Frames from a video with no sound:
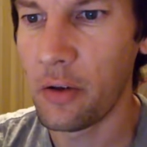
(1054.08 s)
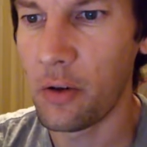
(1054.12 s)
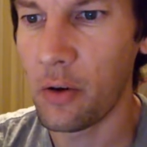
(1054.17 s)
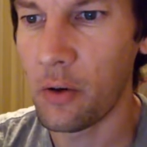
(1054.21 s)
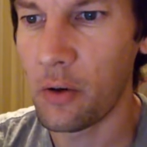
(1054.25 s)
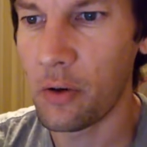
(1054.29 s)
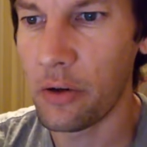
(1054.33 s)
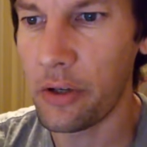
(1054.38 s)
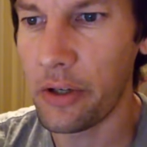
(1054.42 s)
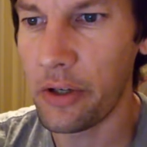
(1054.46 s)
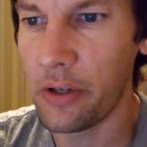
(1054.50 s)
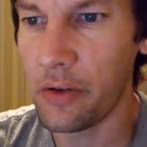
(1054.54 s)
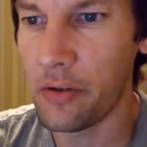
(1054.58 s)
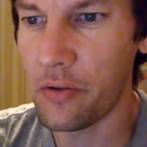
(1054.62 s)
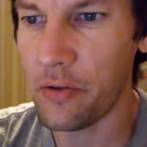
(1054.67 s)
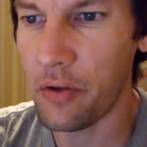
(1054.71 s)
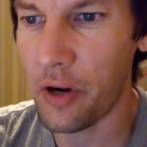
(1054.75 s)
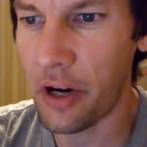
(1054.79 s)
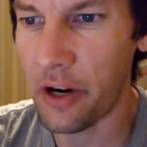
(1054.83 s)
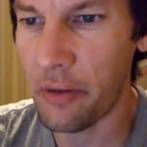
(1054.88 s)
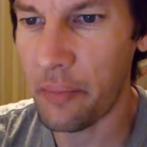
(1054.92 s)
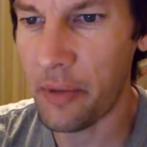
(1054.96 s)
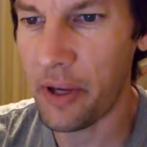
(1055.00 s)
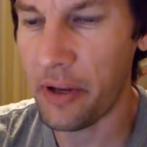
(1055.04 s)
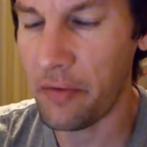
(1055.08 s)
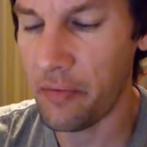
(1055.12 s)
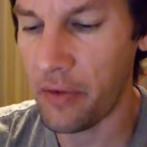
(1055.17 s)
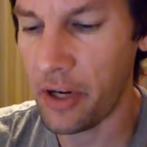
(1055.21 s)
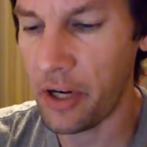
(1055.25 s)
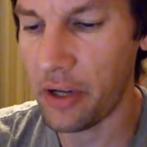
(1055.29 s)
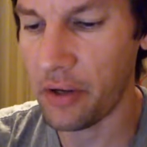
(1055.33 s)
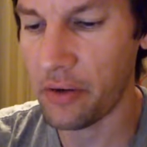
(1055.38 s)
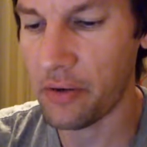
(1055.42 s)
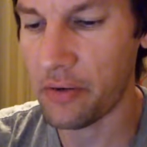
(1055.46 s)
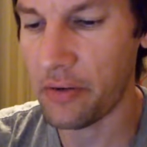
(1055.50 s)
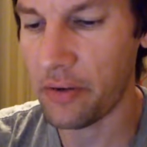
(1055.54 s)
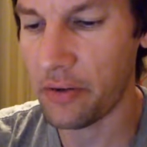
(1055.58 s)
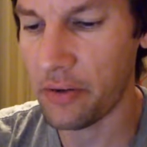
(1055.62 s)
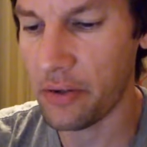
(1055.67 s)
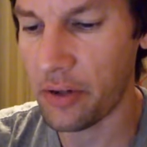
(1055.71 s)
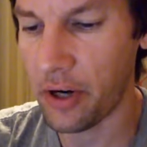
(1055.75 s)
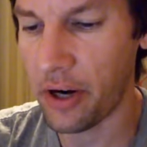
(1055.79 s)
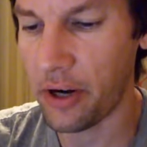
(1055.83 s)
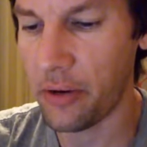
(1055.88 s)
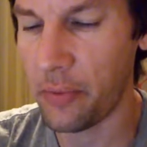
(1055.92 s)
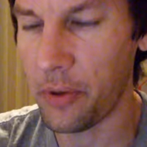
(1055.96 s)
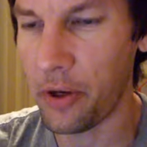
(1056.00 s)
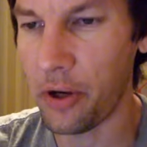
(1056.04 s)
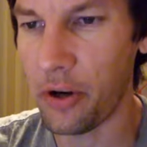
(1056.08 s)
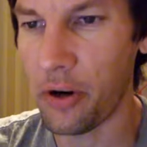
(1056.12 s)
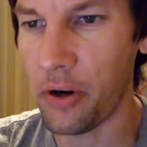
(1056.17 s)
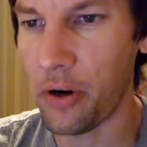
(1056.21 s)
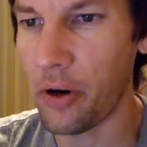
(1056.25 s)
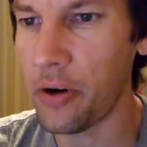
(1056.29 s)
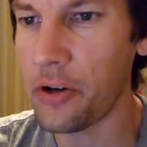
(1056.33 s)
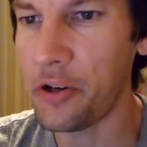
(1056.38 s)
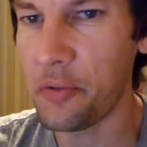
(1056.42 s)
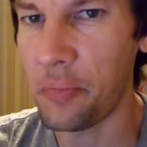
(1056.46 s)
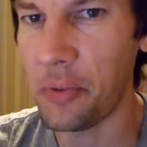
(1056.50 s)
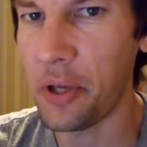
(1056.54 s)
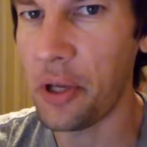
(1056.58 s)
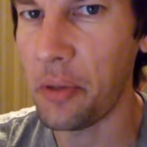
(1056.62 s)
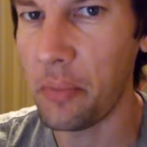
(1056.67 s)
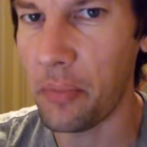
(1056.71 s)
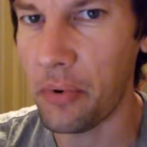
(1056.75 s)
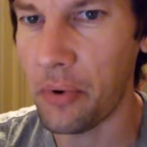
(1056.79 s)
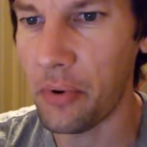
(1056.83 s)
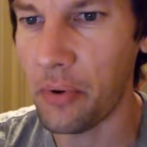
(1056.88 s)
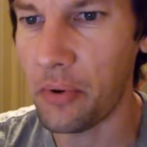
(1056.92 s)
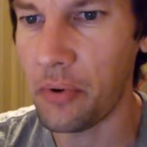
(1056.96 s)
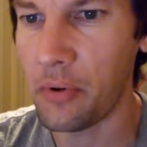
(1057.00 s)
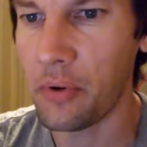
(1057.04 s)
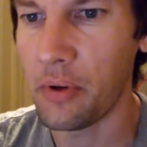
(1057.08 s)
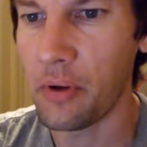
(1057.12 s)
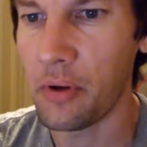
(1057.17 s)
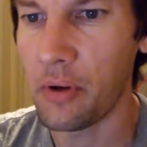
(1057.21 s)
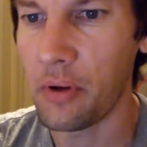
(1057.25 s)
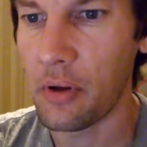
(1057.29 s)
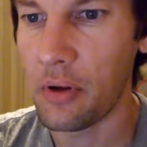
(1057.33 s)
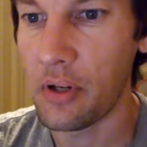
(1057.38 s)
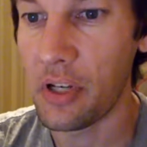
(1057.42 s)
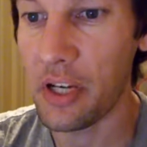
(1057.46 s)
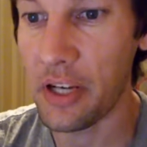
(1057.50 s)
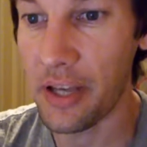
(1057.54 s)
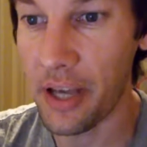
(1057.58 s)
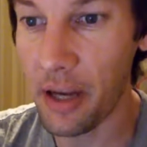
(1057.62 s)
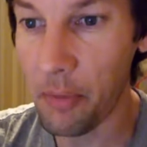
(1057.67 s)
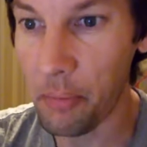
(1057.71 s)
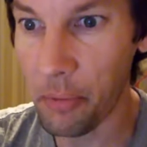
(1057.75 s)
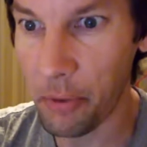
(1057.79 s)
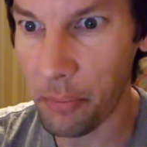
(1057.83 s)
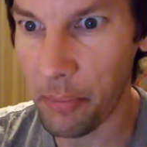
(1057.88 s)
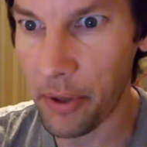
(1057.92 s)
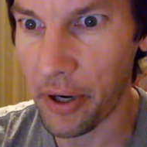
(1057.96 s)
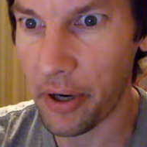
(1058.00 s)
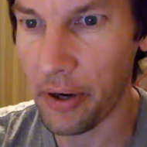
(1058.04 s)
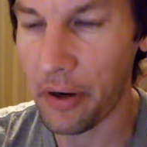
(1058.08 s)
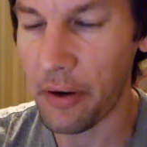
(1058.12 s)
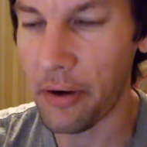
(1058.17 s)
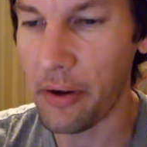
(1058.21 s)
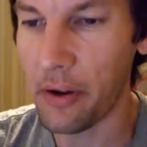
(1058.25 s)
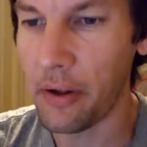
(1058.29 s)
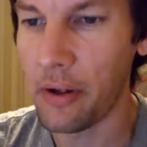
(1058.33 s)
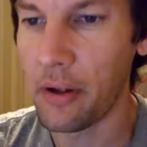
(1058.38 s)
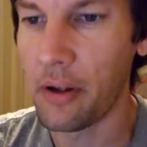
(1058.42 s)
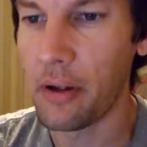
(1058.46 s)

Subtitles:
Or you can try to make videos and try to encourage people to get prepared.